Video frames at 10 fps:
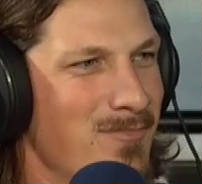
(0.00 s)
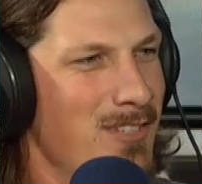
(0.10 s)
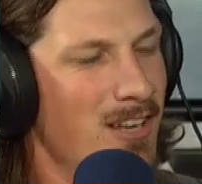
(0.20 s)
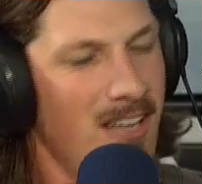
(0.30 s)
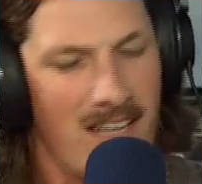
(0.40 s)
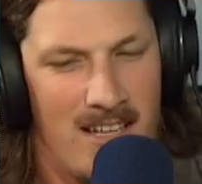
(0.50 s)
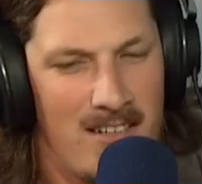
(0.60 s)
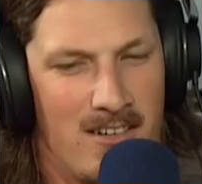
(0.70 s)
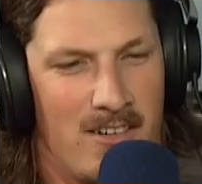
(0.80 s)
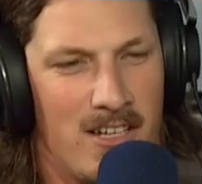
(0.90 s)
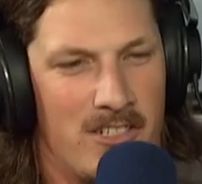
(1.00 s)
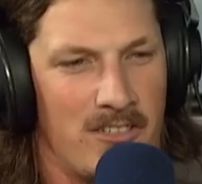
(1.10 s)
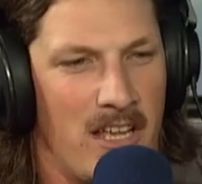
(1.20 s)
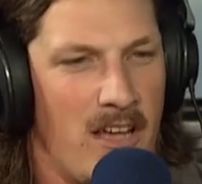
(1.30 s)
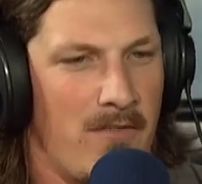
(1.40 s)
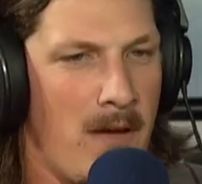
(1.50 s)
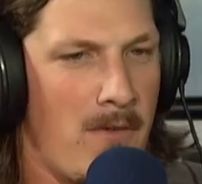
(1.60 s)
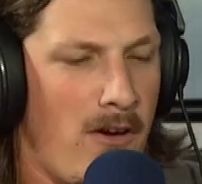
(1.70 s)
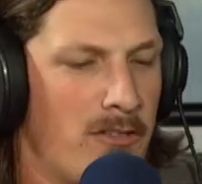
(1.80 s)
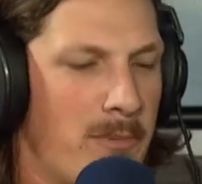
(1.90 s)
don't know. I've
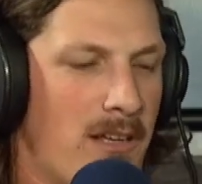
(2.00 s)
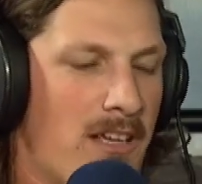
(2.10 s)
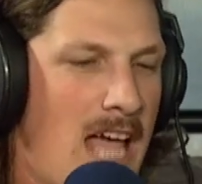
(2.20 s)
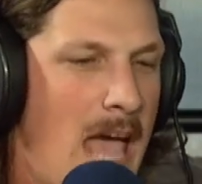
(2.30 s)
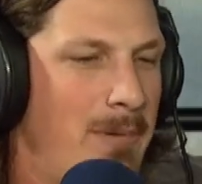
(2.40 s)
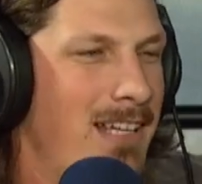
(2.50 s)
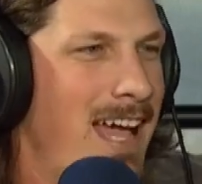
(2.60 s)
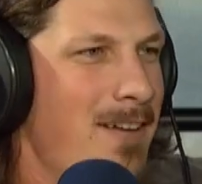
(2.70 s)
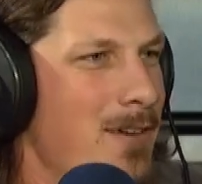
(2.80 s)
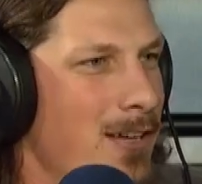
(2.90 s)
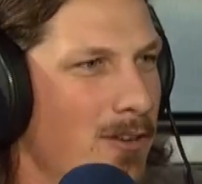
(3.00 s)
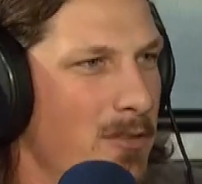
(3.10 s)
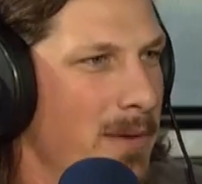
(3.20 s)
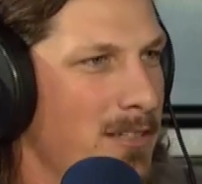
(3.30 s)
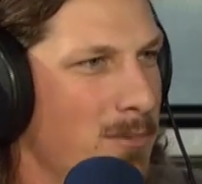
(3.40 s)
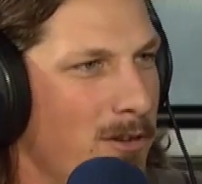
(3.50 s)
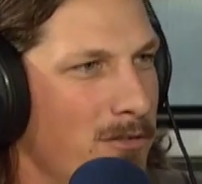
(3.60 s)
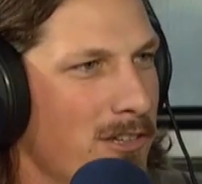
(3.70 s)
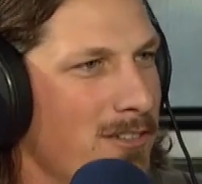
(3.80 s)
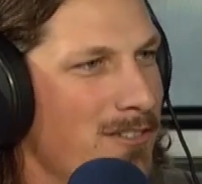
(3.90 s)
always been a happy guy when I go to the baseball
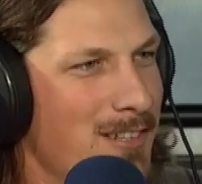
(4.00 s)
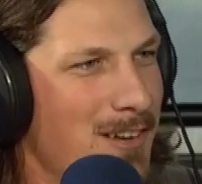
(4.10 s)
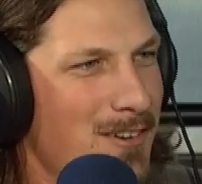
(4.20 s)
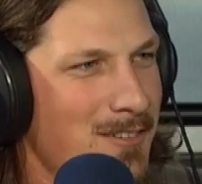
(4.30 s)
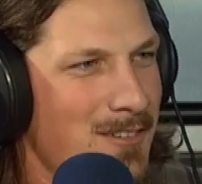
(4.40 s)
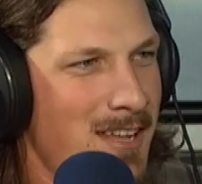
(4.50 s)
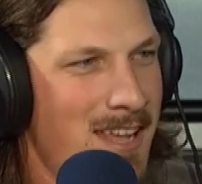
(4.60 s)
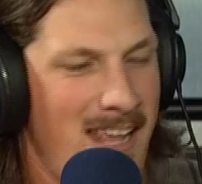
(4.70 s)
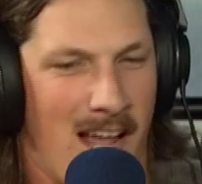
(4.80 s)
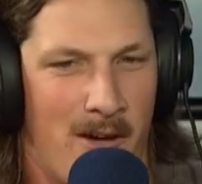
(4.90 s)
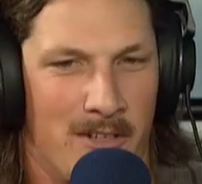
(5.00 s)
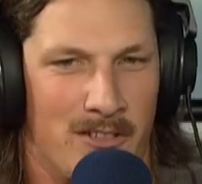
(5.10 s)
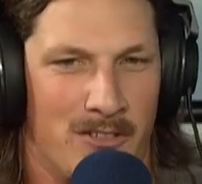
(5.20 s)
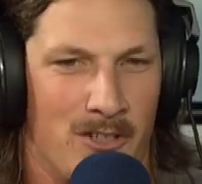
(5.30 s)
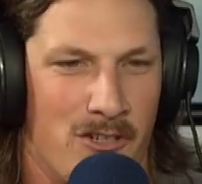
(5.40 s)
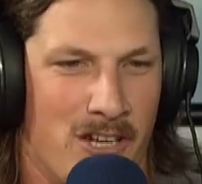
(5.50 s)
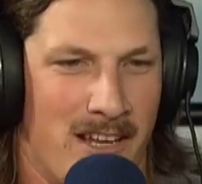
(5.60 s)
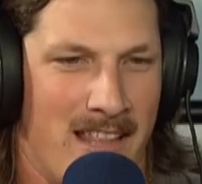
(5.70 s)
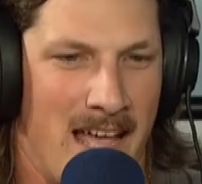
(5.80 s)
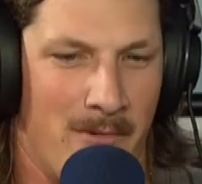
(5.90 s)
field, and I always
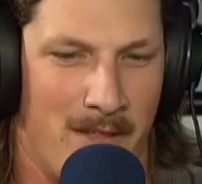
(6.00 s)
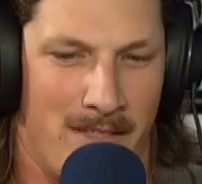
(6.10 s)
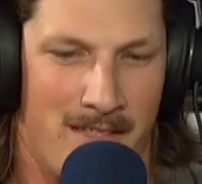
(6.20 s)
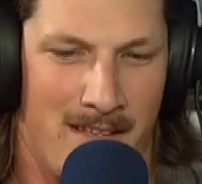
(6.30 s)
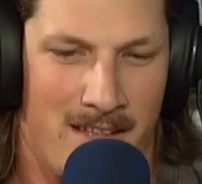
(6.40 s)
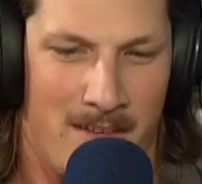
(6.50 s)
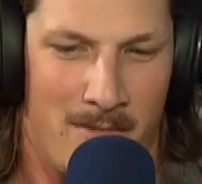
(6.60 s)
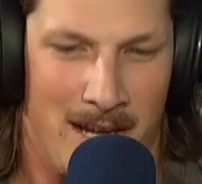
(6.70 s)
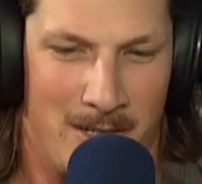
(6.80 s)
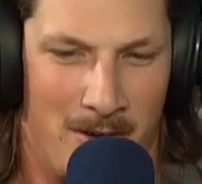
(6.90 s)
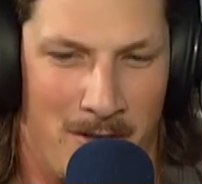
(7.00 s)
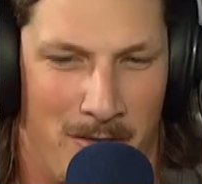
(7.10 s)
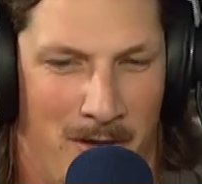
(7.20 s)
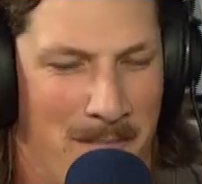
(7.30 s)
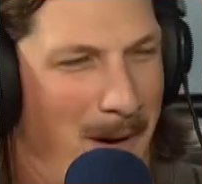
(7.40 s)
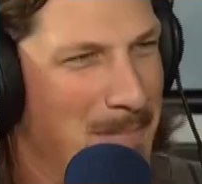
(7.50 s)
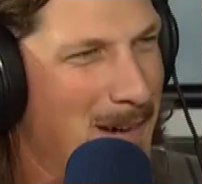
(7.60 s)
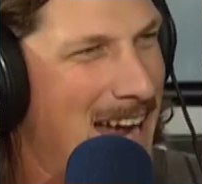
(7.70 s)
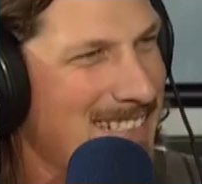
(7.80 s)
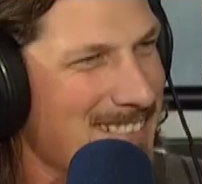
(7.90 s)
associated that with when I go to the football
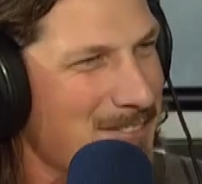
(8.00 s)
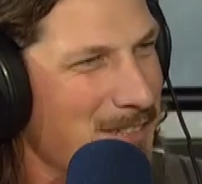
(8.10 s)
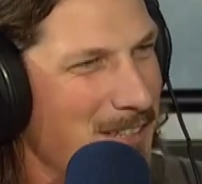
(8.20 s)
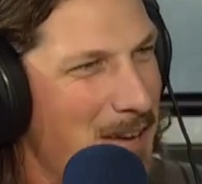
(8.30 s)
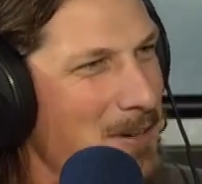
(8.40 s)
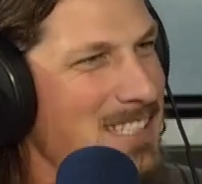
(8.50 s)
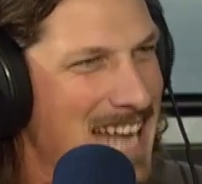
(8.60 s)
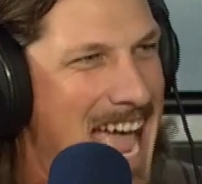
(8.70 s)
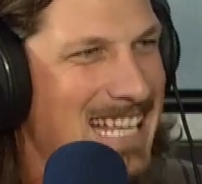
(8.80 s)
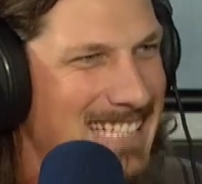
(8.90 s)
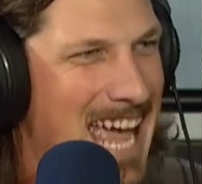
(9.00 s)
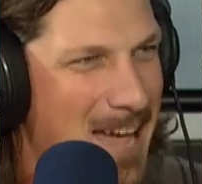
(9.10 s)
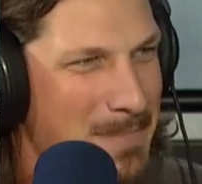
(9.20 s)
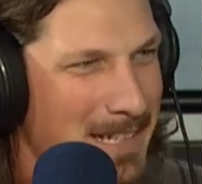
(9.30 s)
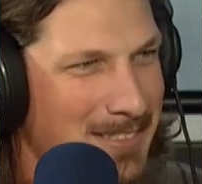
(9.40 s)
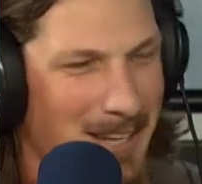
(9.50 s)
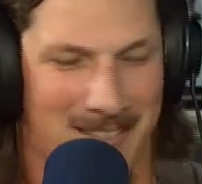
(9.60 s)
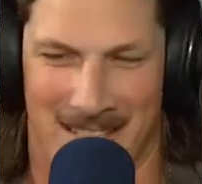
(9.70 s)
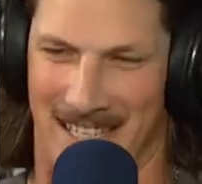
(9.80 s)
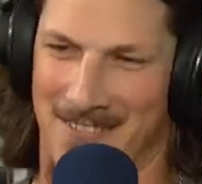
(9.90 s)
practice field. I wasn't as happy. So I was like,